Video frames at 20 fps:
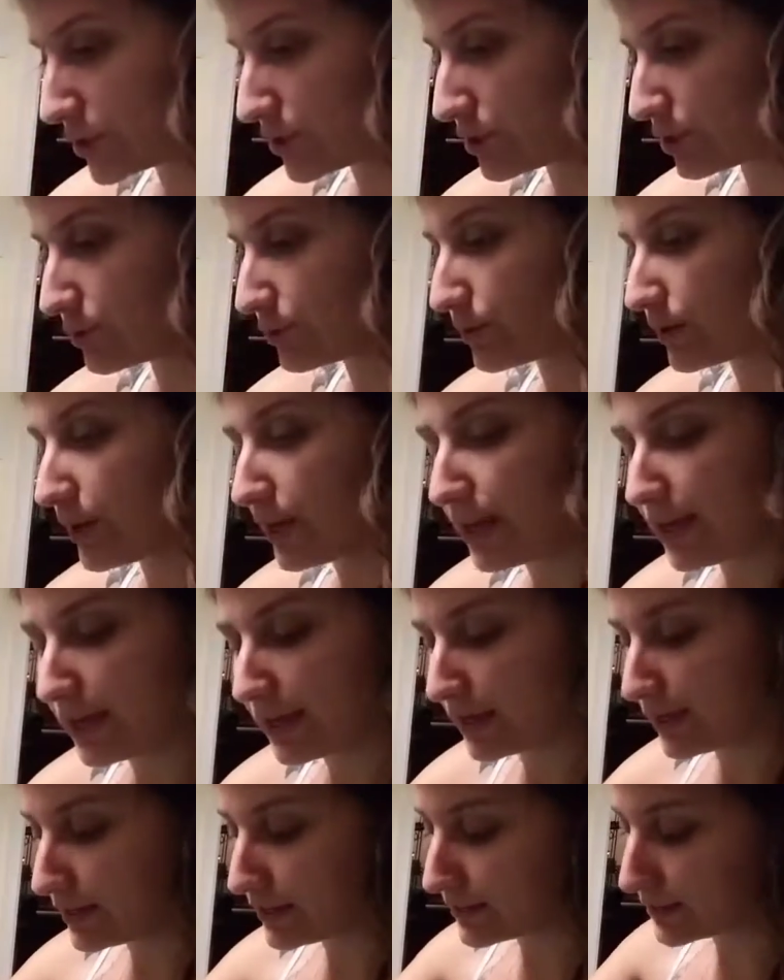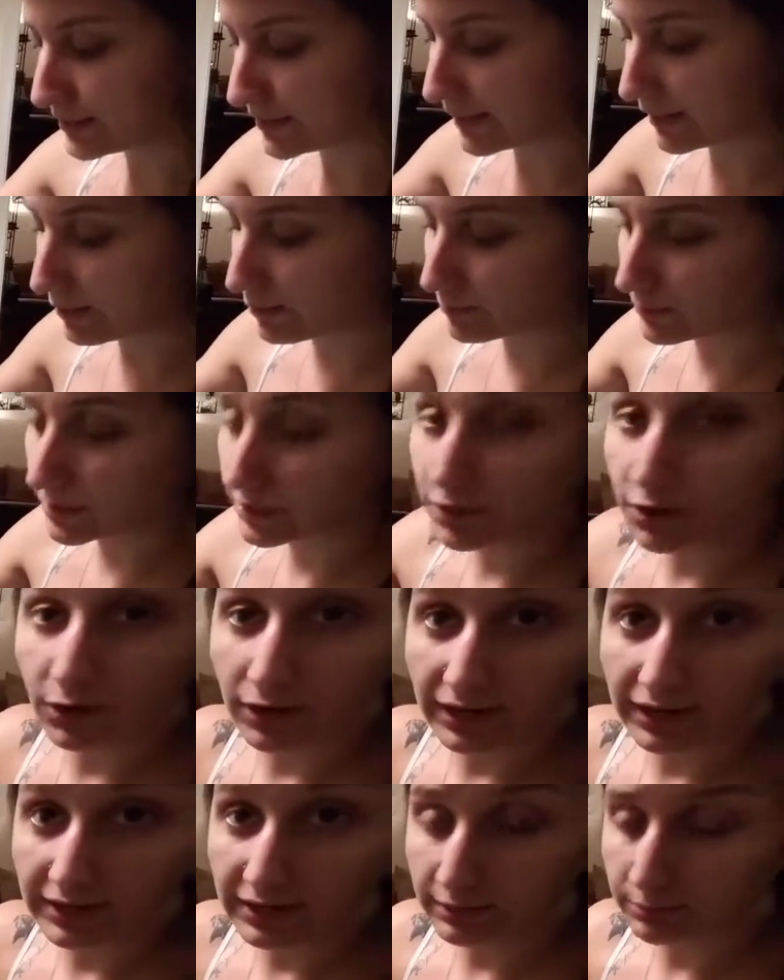to do is now I'm going to go
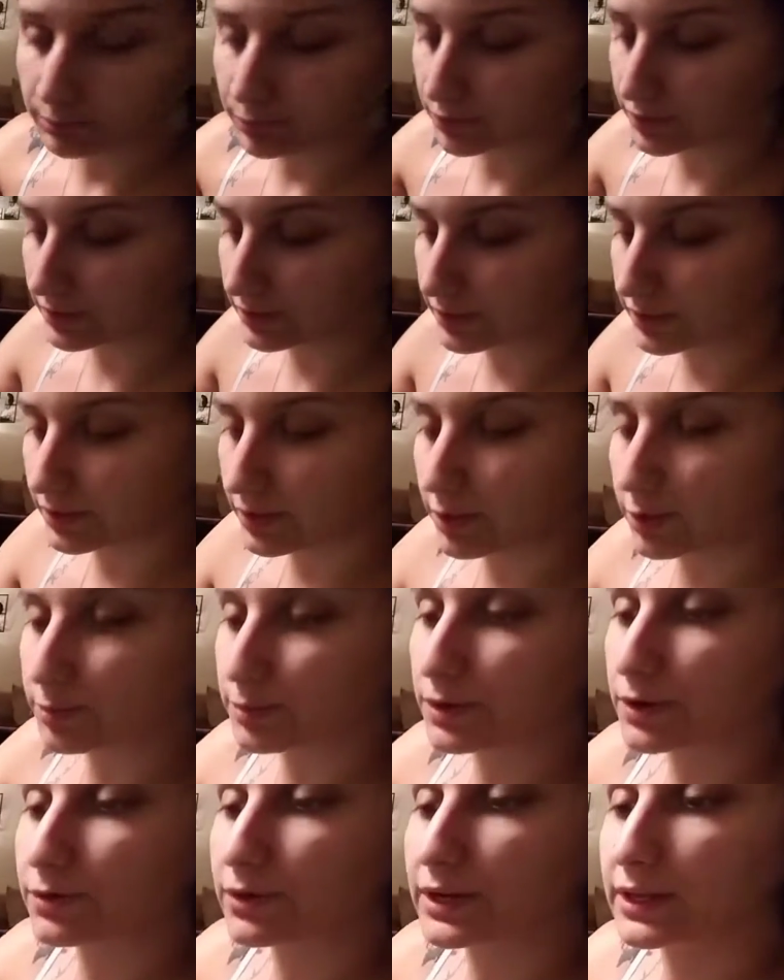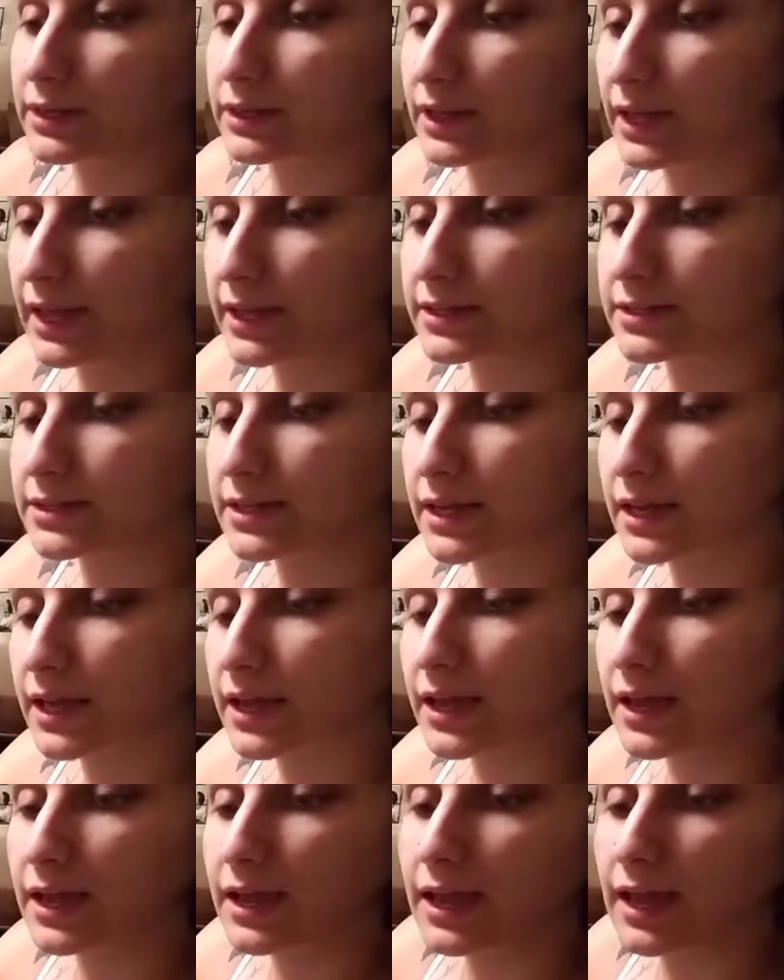ahead and put the GoPro in the casing,
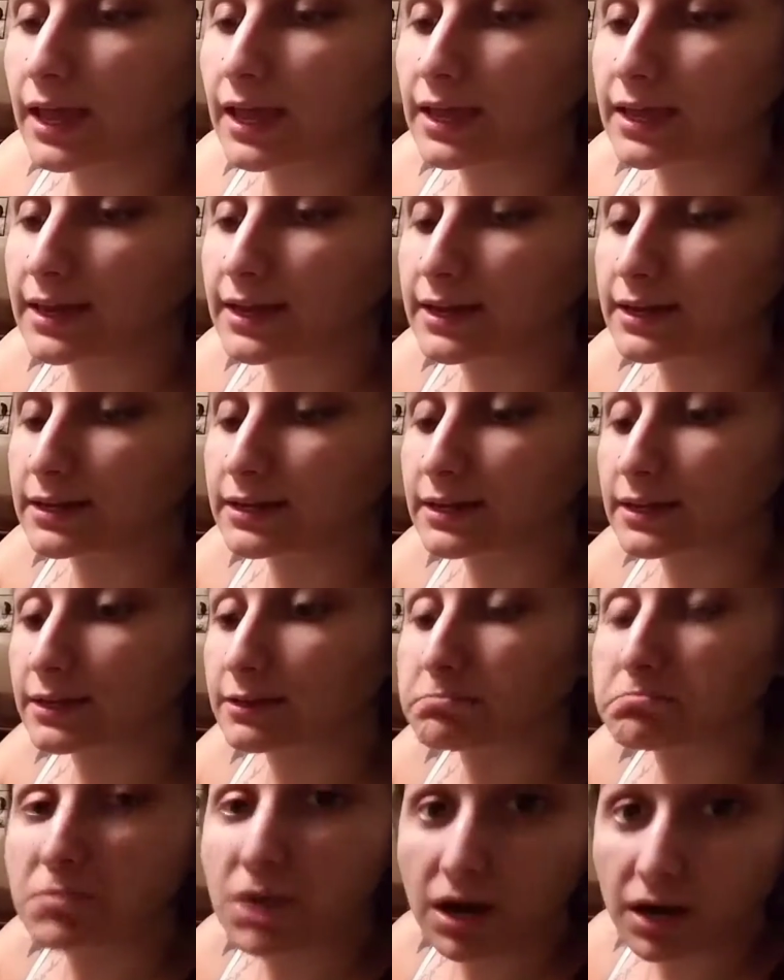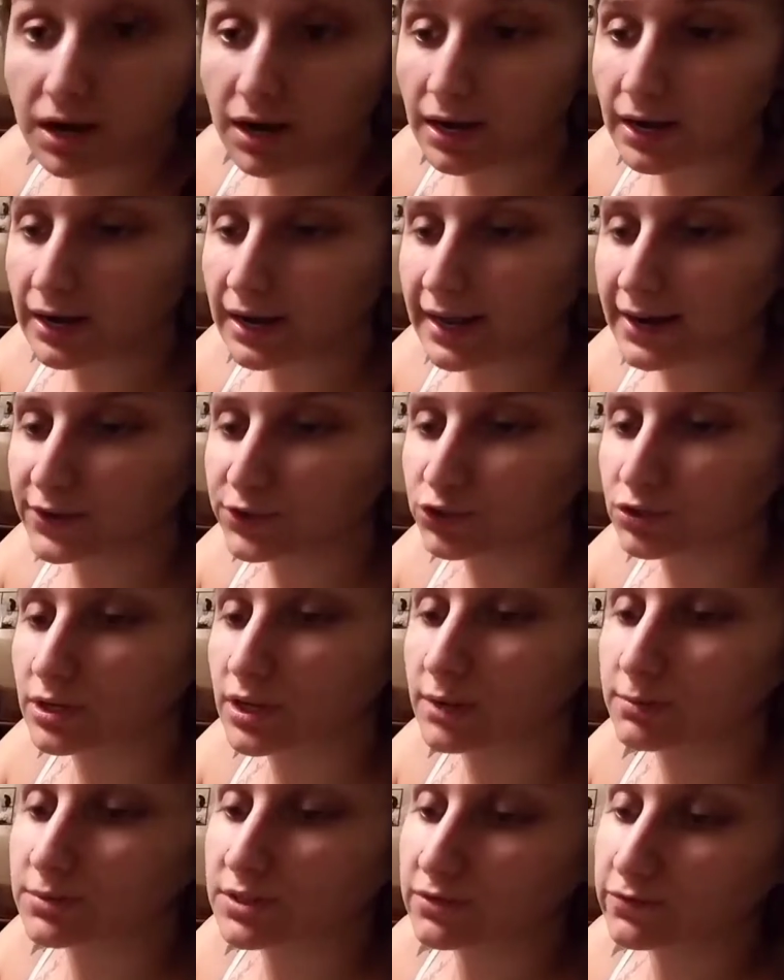and mine actually
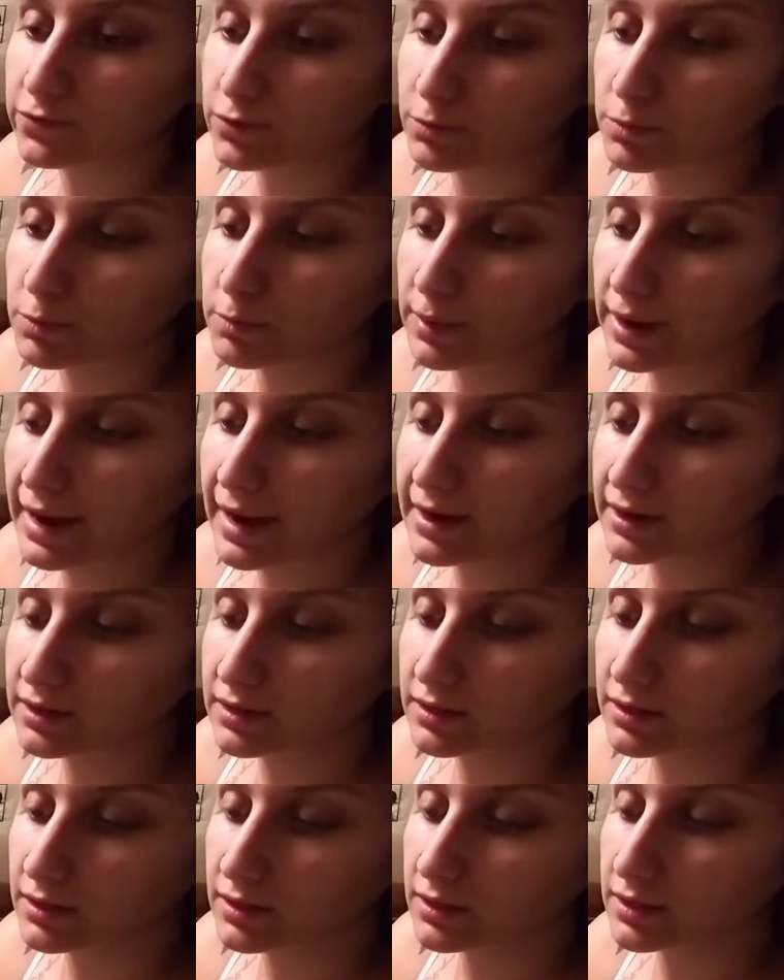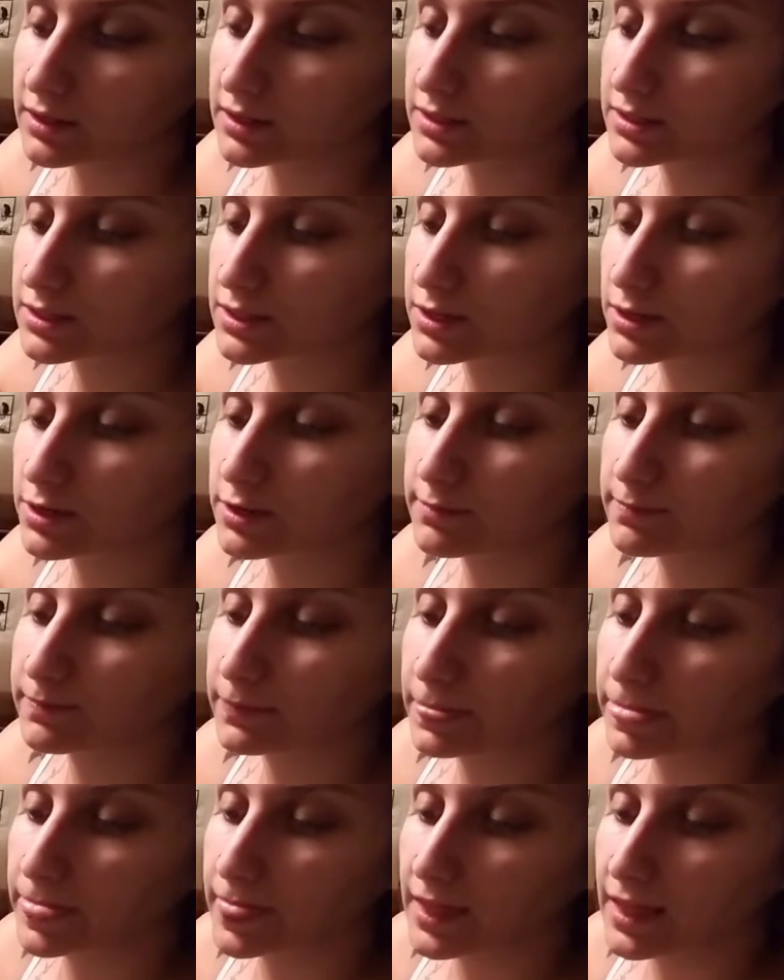comes in from the back easier,
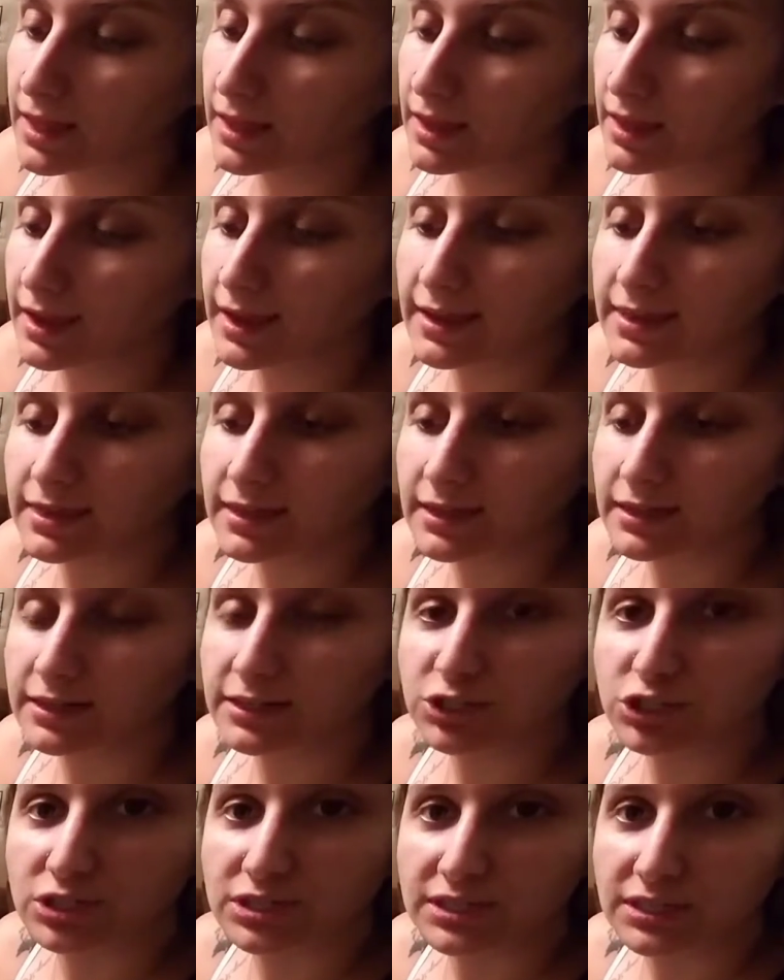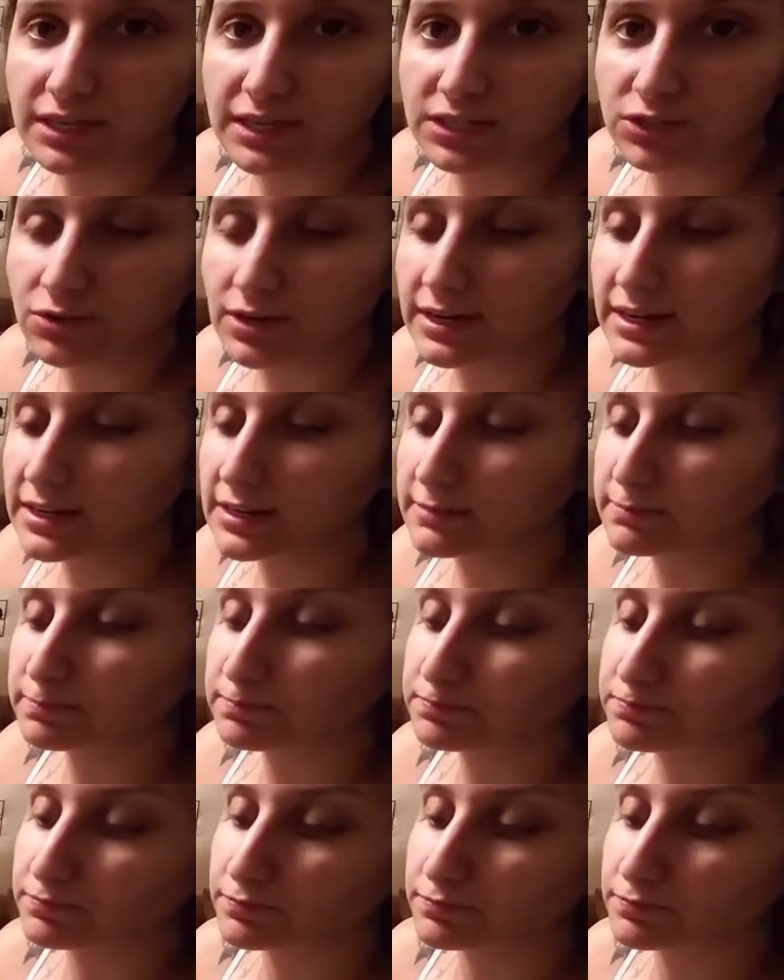and then it just slides right in,